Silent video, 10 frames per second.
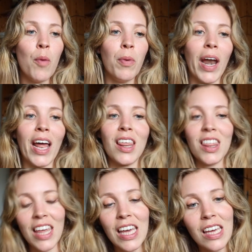But I
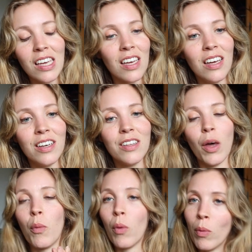think
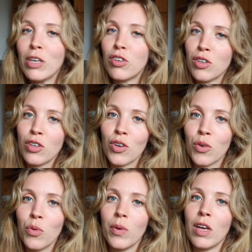that what we should do,